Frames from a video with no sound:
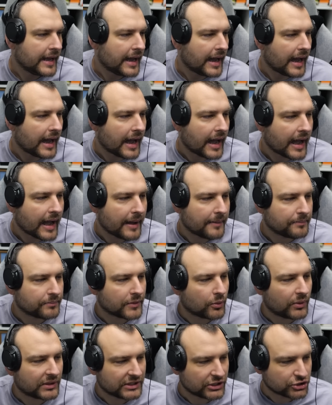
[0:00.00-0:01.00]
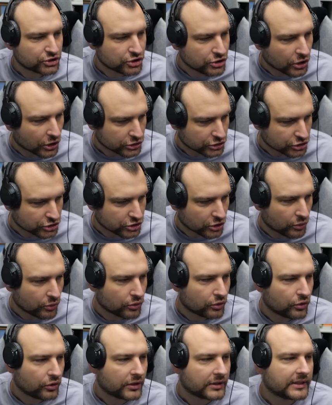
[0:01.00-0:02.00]
what is not so
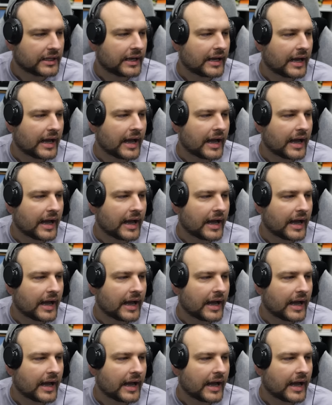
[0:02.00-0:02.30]
good,